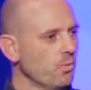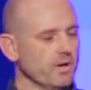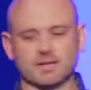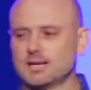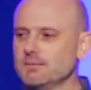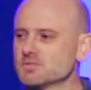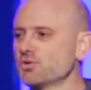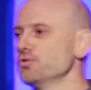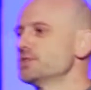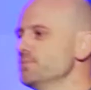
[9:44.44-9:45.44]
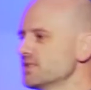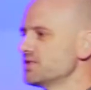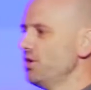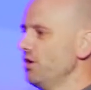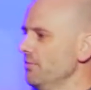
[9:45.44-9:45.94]
when it comes Christmas
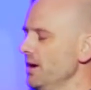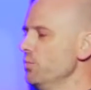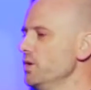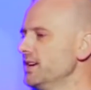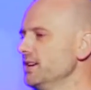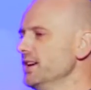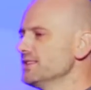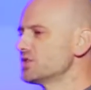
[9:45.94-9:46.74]
time and we can get